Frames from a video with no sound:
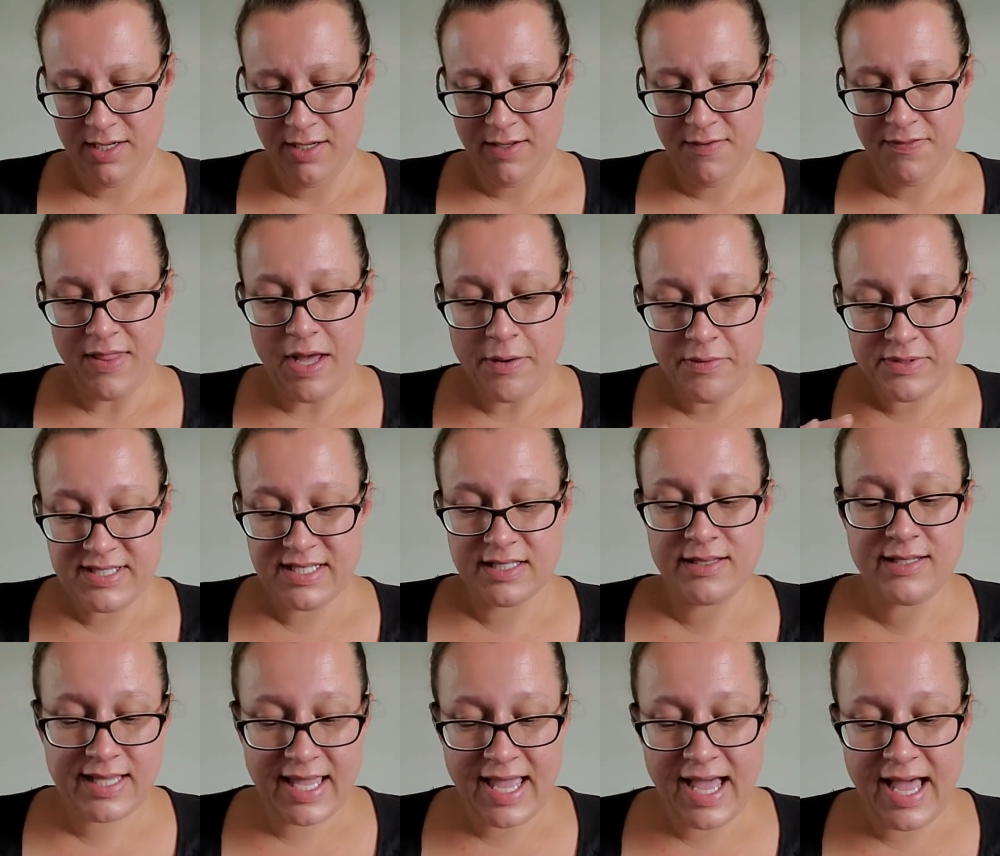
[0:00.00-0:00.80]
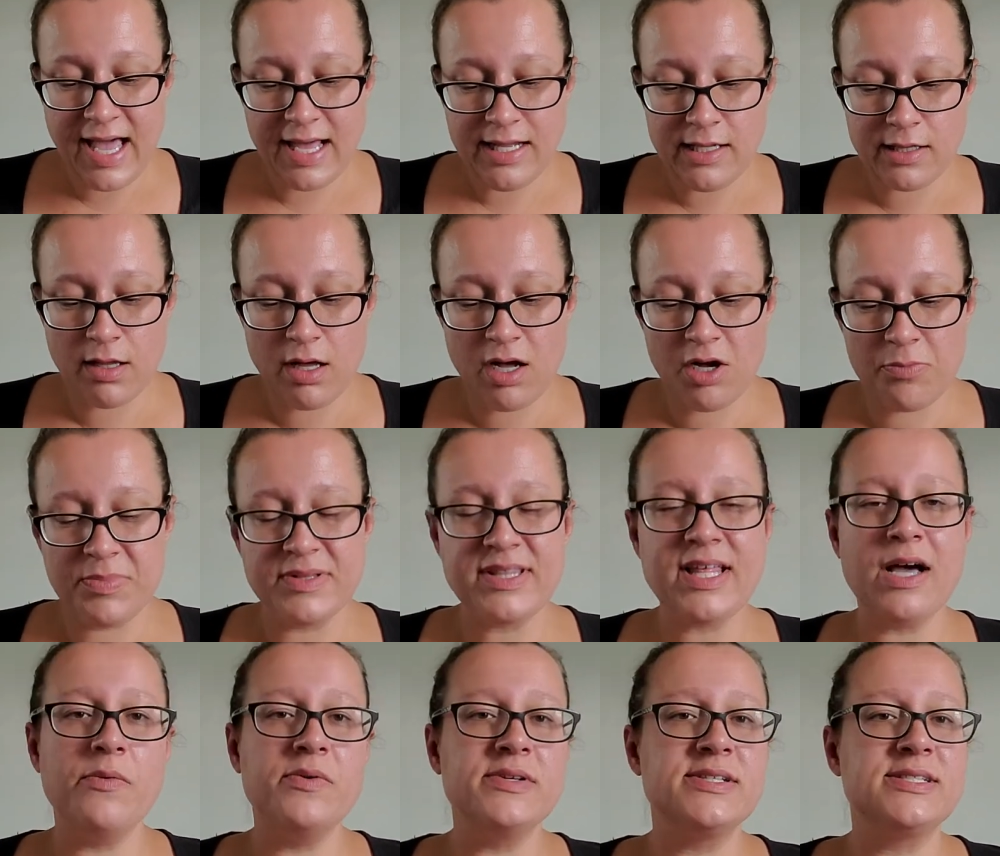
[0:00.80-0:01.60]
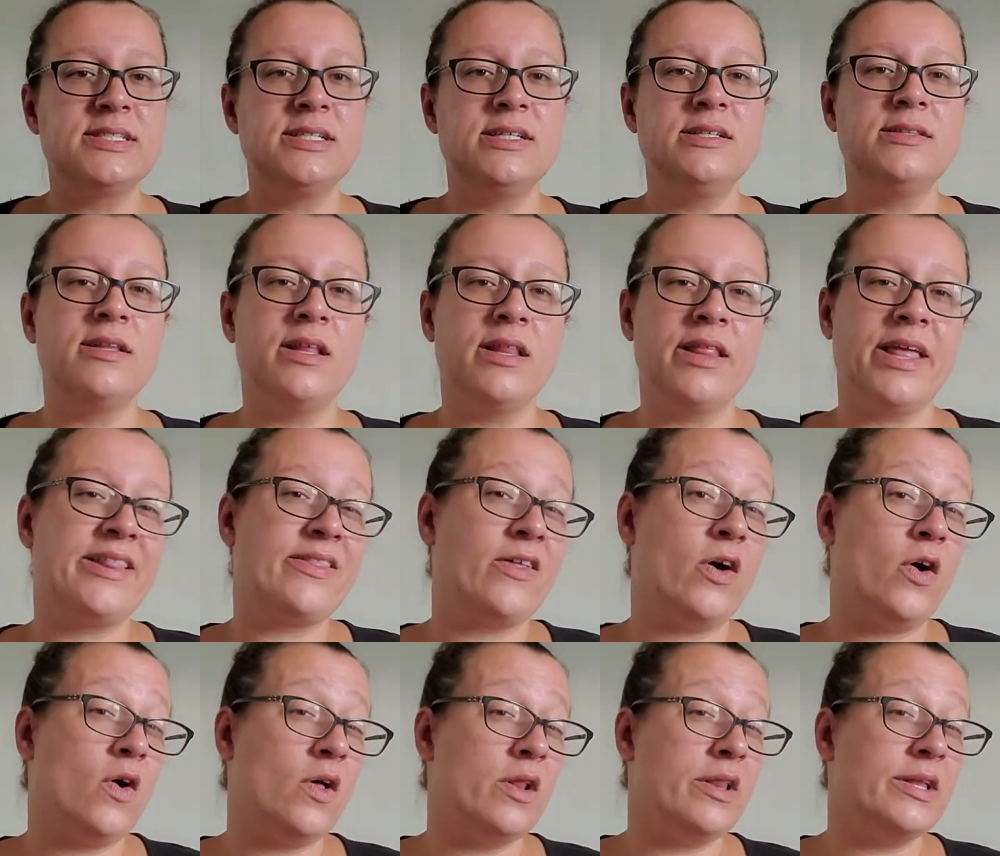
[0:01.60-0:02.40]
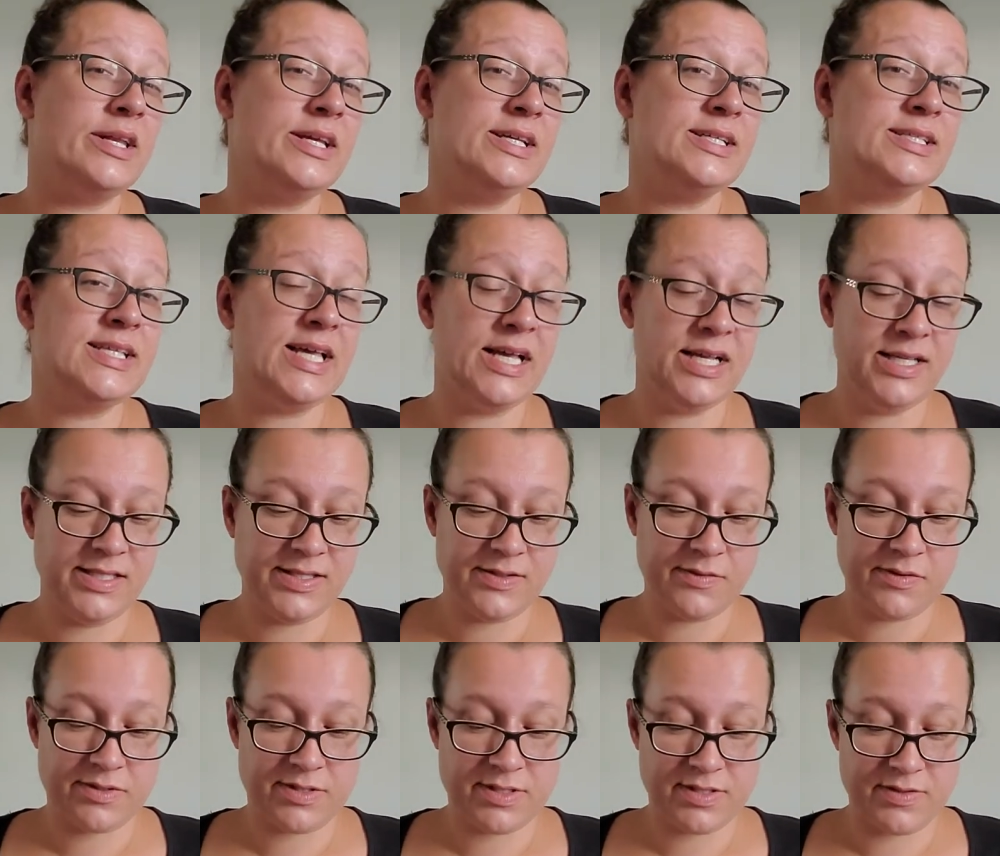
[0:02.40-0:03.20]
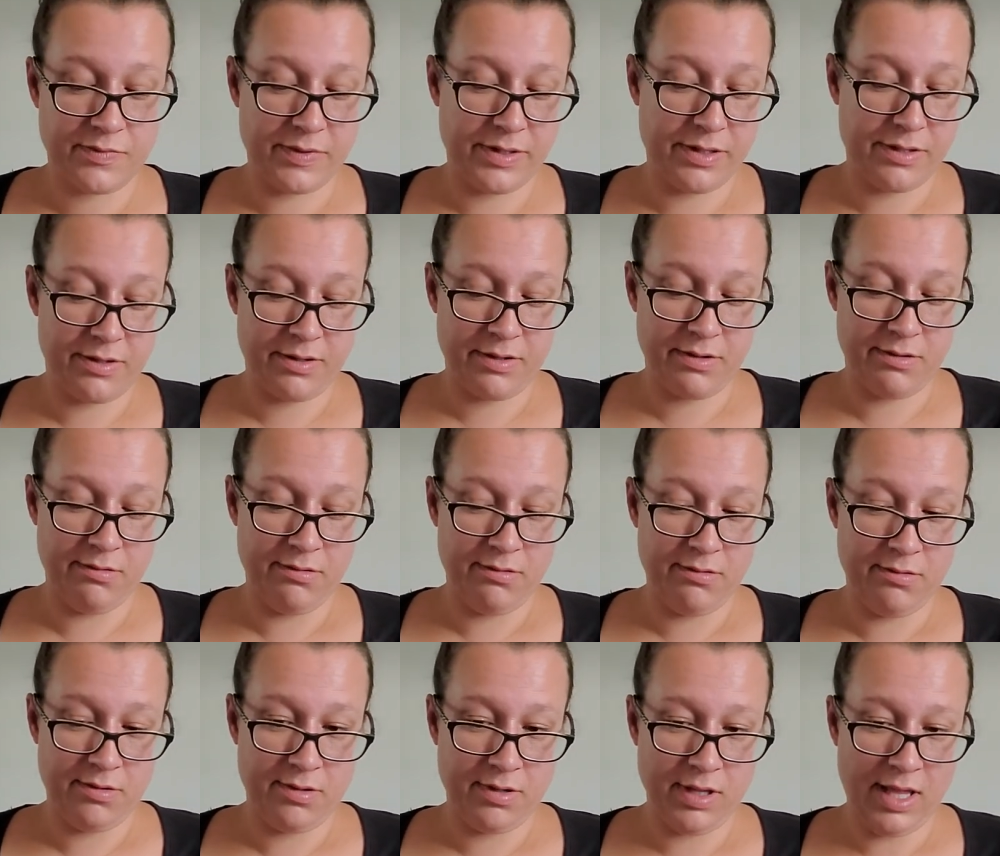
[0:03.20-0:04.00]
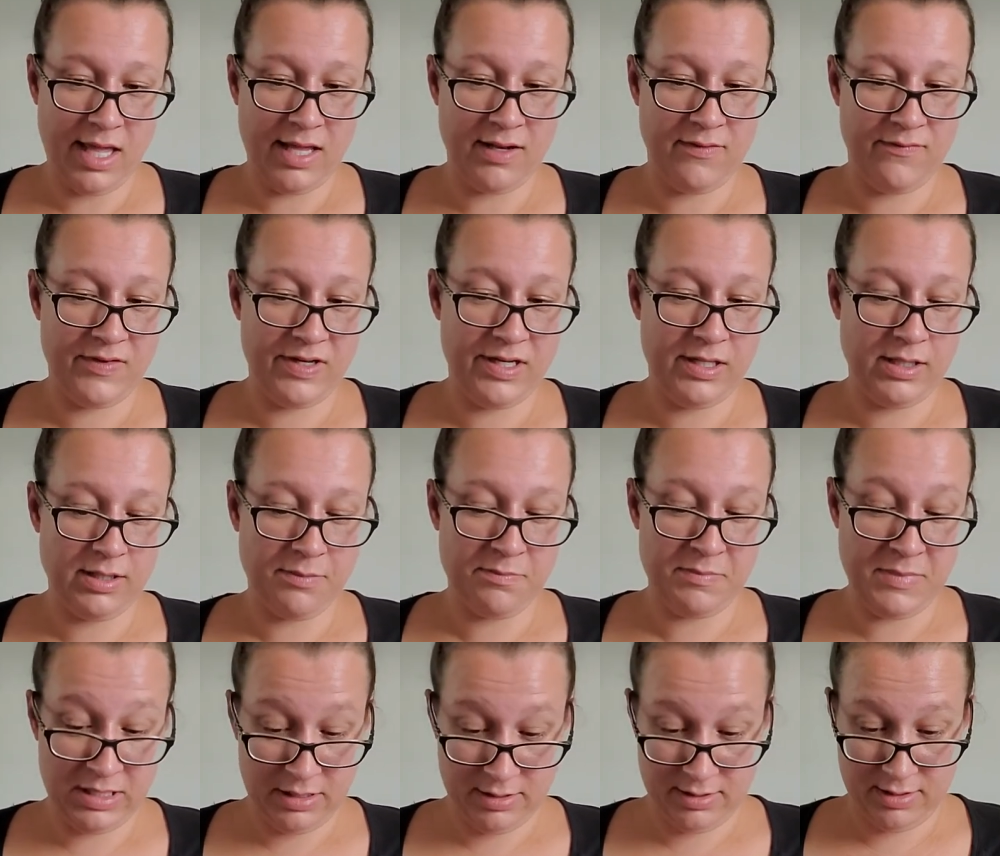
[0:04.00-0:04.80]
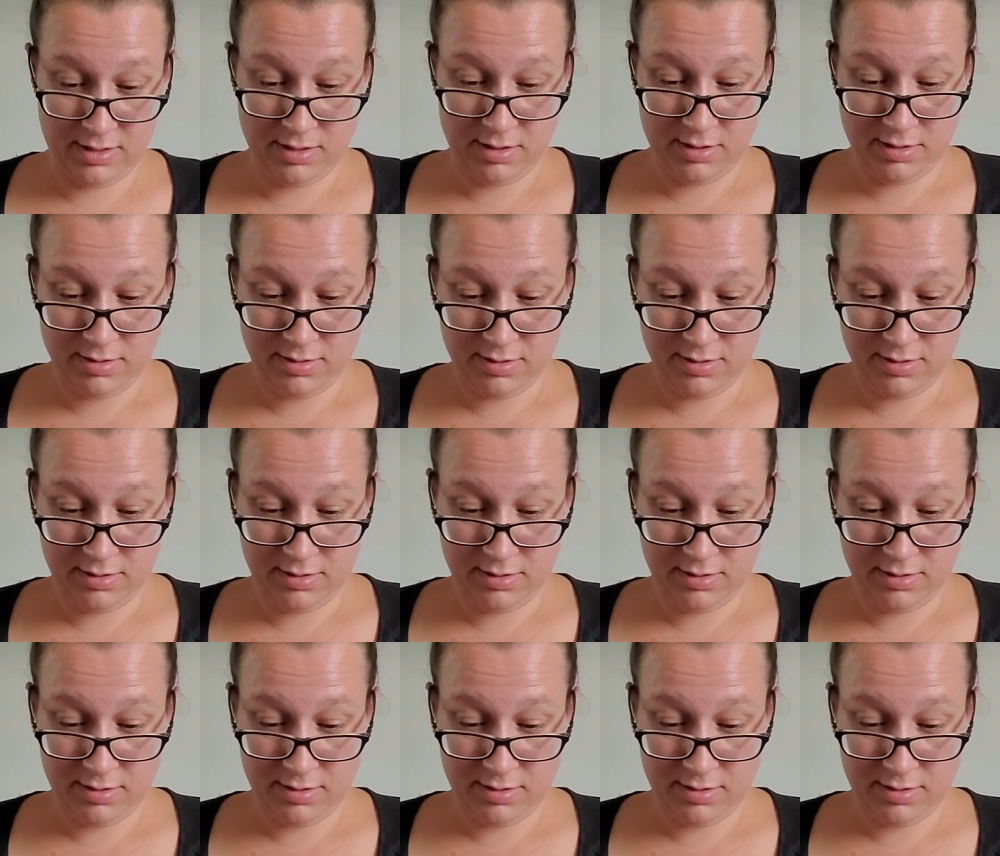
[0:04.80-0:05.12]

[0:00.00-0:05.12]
the catalog, but that wasn't in the, like, the holiday scents, which is weird. And Vanilla Mint.